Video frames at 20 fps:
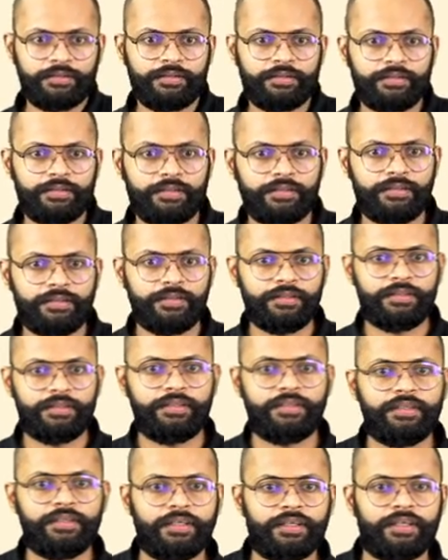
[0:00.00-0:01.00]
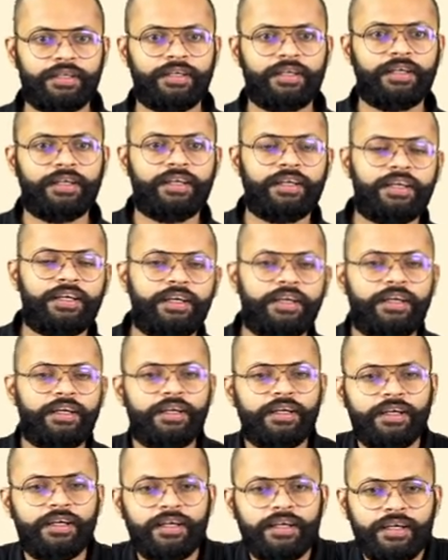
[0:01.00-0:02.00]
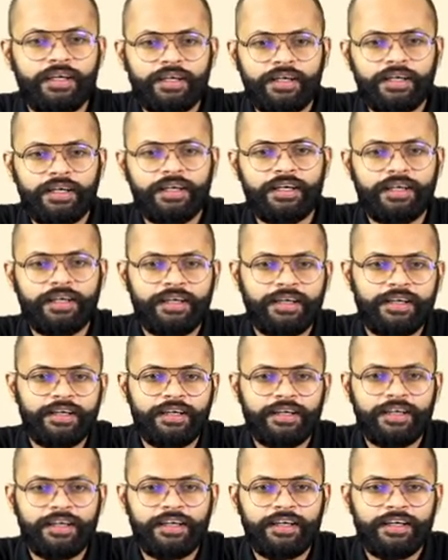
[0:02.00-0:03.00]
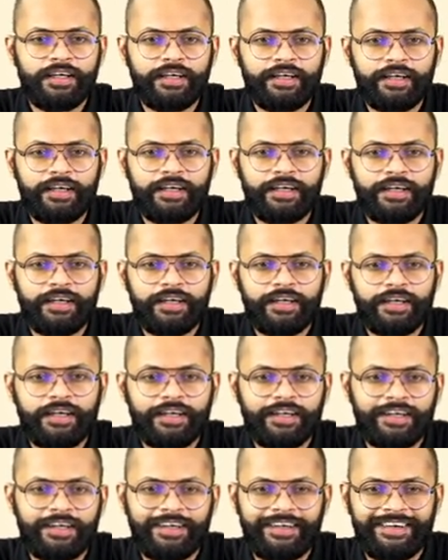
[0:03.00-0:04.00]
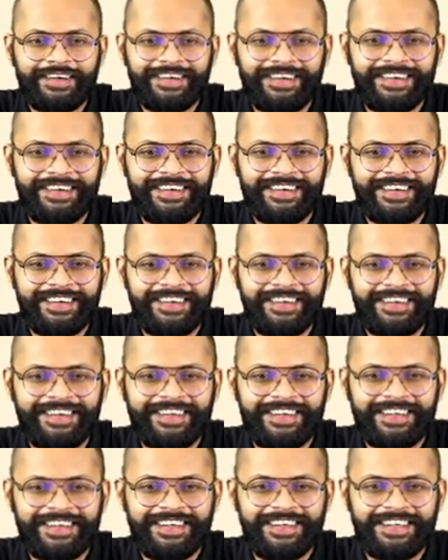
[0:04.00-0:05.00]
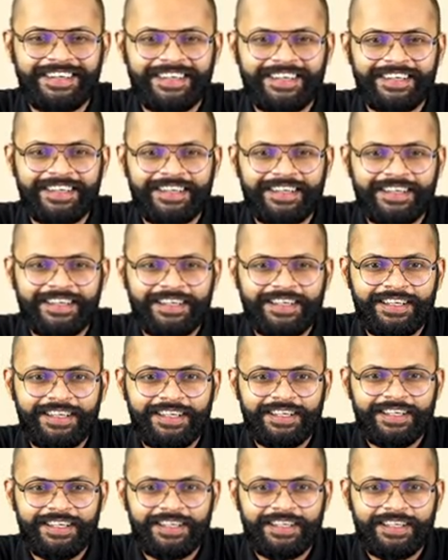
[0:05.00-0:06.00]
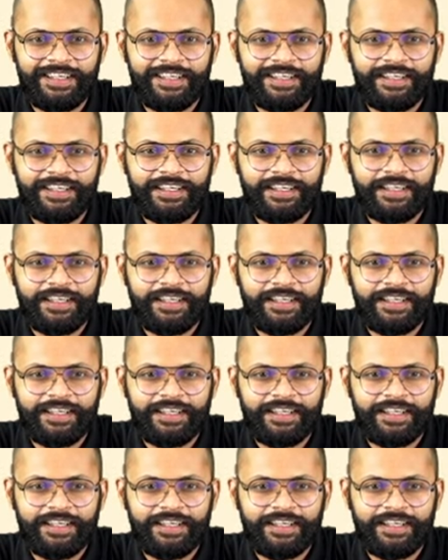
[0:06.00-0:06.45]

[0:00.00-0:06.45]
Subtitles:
(silence)